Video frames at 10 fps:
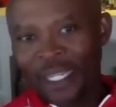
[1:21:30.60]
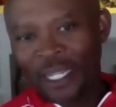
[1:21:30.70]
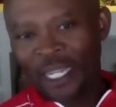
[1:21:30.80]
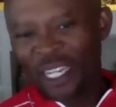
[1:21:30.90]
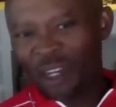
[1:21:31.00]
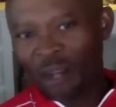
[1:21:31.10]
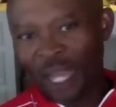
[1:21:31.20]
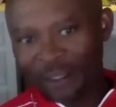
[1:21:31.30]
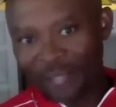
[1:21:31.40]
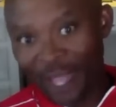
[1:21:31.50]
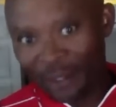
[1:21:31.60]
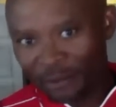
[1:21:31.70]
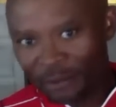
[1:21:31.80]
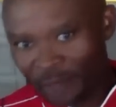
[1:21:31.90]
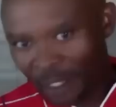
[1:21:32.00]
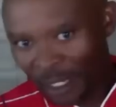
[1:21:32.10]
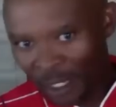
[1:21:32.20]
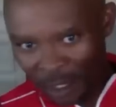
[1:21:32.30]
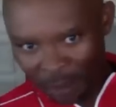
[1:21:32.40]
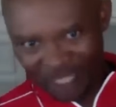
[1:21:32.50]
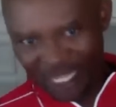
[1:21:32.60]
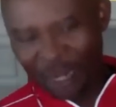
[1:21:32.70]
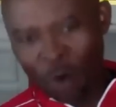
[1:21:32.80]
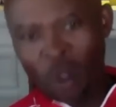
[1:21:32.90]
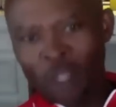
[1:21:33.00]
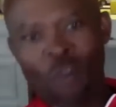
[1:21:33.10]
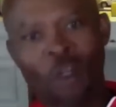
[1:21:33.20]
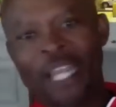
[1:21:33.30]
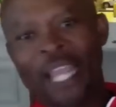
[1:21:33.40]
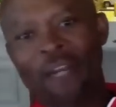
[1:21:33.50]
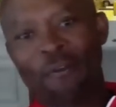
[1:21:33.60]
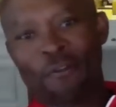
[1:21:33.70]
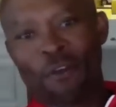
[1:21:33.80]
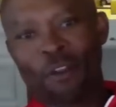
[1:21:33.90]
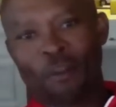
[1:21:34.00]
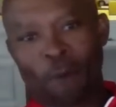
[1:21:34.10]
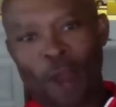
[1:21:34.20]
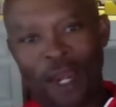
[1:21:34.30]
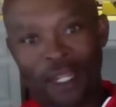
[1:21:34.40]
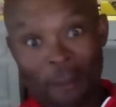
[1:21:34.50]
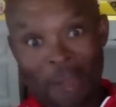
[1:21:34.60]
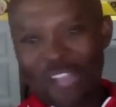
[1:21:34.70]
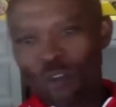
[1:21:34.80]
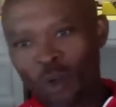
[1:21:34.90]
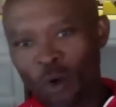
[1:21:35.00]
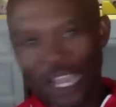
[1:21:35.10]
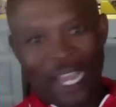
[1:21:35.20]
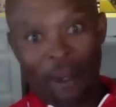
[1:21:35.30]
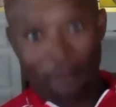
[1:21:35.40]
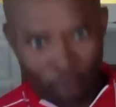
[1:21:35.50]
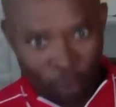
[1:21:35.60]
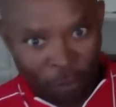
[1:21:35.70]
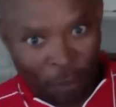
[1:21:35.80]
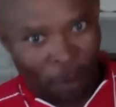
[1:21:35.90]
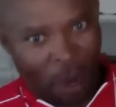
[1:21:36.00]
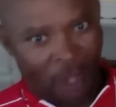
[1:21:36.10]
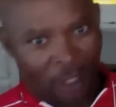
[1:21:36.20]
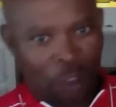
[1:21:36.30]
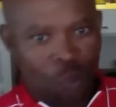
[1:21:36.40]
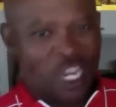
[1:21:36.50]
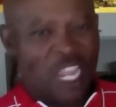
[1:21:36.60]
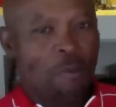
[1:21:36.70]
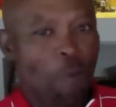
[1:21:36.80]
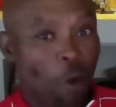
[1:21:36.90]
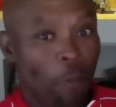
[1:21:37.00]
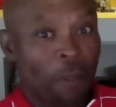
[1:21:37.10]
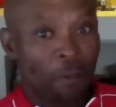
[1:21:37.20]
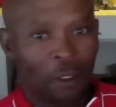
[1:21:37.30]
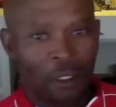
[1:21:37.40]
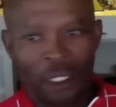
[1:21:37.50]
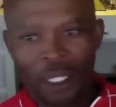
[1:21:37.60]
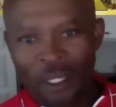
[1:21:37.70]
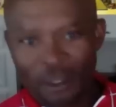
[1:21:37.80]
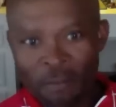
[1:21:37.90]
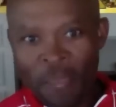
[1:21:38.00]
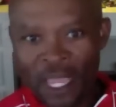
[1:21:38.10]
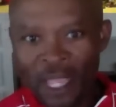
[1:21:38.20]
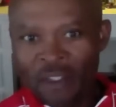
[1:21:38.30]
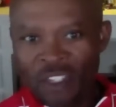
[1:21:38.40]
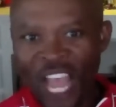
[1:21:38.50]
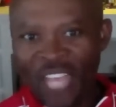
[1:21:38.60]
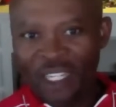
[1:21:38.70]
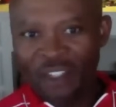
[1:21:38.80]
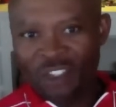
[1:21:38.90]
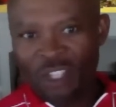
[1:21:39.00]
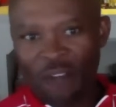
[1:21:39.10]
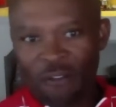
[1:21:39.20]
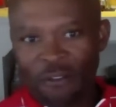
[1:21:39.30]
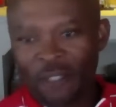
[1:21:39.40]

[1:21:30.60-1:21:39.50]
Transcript: And they don't like that because I don't want to do a negative review of the product. They might as well go ahead and improve the product because we need more people making cycling stuff.